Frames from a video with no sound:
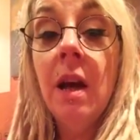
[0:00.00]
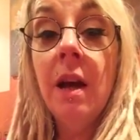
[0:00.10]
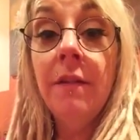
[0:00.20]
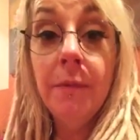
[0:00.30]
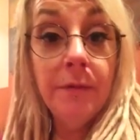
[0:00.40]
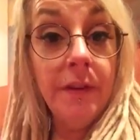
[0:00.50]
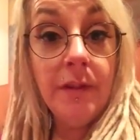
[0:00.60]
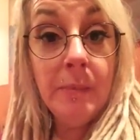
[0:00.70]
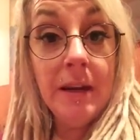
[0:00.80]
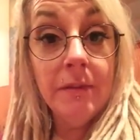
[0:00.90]
From
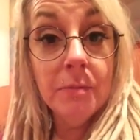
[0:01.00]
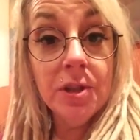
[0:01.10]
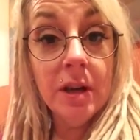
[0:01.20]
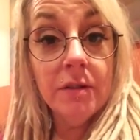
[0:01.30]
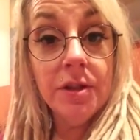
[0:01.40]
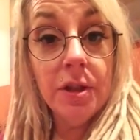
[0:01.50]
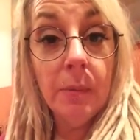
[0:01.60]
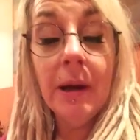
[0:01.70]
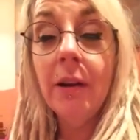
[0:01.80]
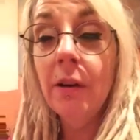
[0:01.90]
50p from a charity
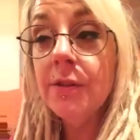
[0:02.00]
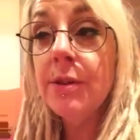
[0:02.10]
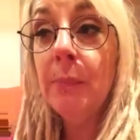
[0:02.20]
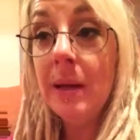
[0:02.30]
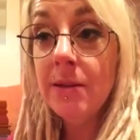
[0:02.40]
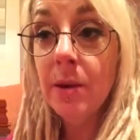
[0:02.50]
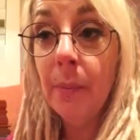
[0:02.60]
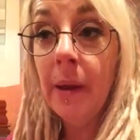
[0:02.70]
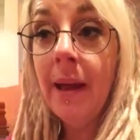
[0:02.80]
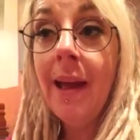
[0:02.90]
shop. And I also picked
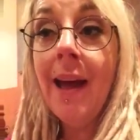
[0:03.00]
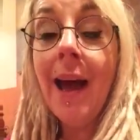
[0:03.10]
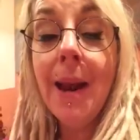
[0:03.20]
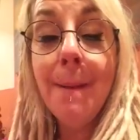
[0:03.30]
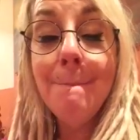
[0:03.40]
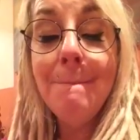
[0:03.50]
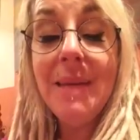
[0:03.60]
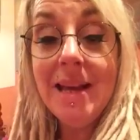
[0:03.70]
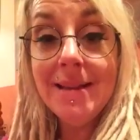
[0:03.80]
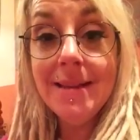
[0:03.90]
up an
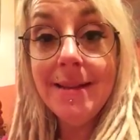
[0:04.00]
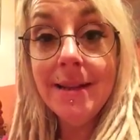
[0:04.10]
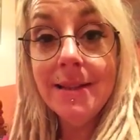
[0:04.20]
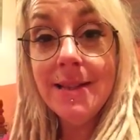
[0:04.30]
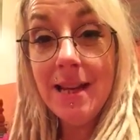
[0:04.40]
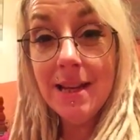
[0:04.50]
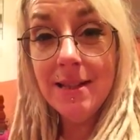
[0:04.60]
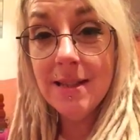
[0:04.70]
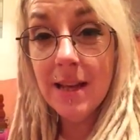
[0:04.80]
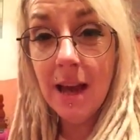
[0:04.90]
amazing
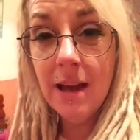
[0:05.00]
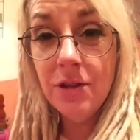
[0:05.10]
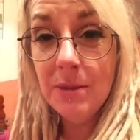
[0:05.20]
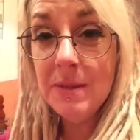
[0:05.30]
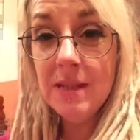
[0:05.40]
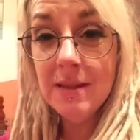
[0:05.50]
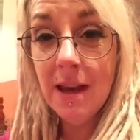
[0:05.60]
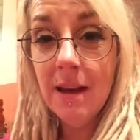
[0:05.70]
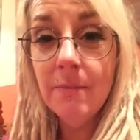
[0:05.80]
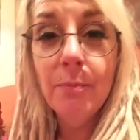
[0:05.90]
tiered skirt, gypsy
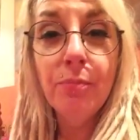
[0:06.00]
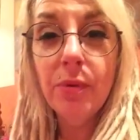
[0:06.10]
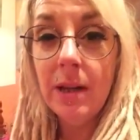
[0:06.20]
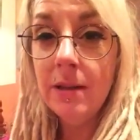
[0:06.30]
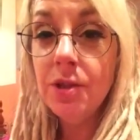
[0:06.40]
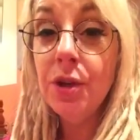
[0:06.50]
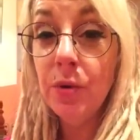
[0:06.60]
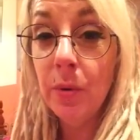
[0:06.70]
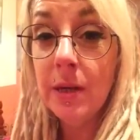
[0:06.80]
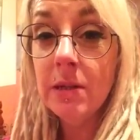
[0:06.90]
skirt, brilliant,
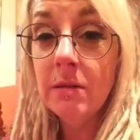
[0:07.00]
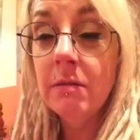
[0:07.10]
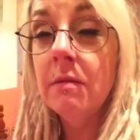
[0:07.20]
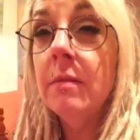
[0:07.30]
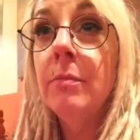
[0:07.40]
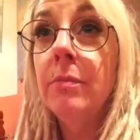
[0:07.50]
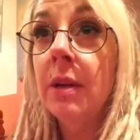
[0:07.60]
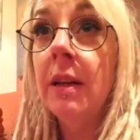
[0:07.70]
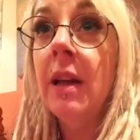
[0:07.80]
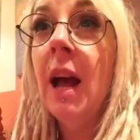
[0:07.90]
2 quid,
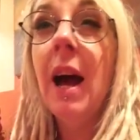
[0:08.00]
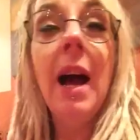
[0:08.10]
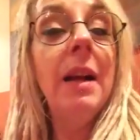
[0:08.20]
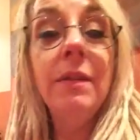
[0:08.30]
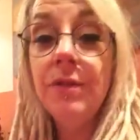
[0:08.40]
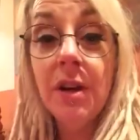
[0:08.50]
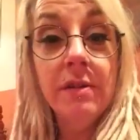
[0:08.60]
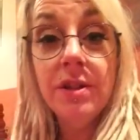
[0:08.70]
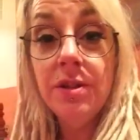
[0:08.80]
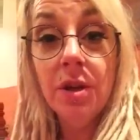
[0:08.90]
brilliant. I love
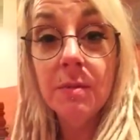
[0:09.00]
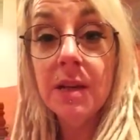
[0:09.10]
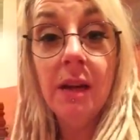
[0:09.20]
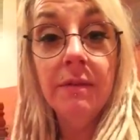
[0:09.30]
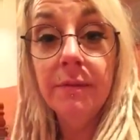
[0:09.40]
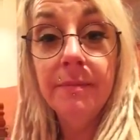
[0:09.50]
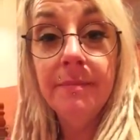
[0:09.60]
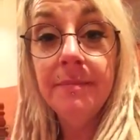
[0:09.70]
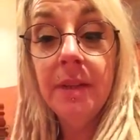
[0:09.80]
charity shops, I love them.